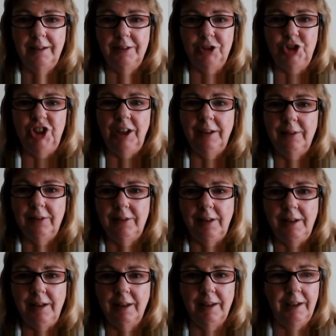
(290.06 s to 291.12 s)

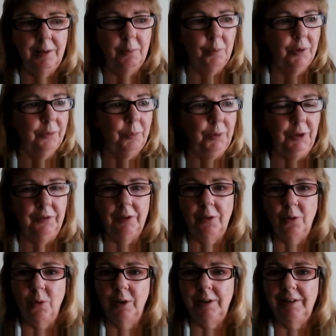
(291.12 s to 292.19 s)
GST, I think it was, we used to
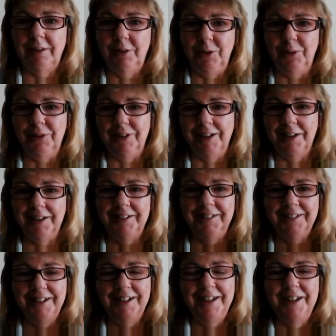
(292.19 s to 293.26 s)
call it in New Zealand.
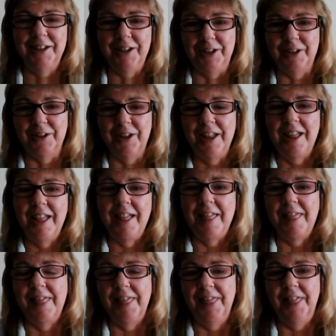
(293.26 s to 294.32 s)

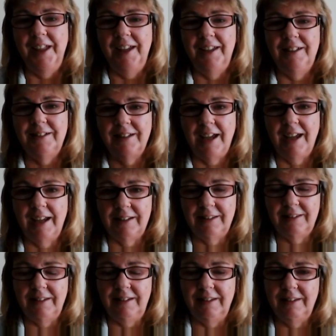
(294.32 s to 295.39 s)
They're
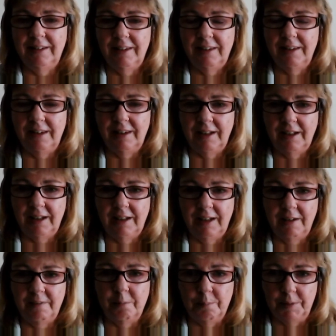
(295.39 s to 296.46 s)
taxes that the
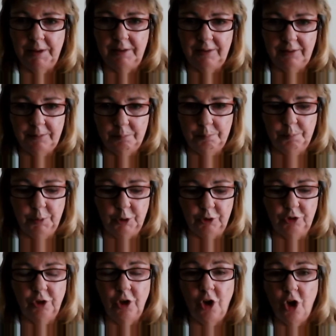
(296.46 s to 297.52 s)
governments
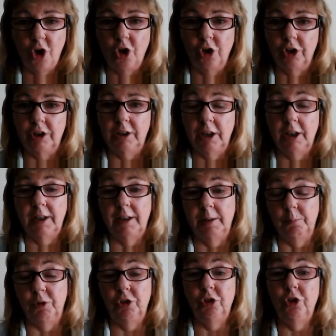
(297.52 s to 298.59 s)
put on
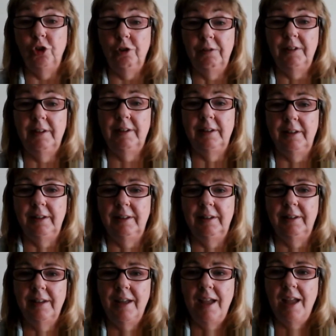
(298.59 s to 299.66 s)

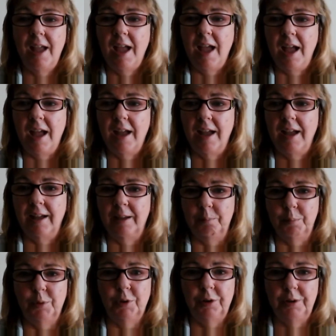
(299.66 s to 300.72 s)
services and
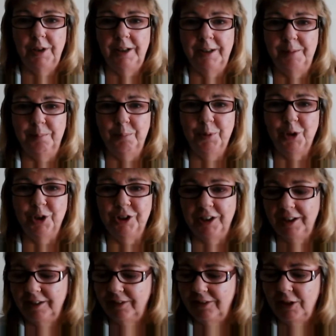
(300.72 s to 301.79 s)

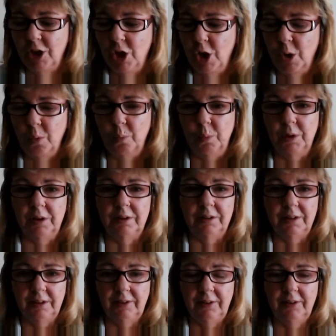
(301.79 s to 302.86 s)
products, well,
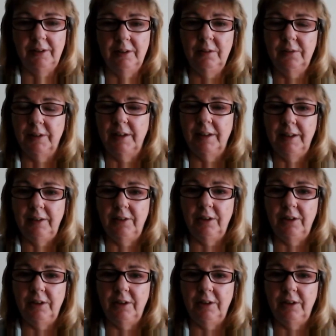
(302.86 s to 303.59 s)
silver is a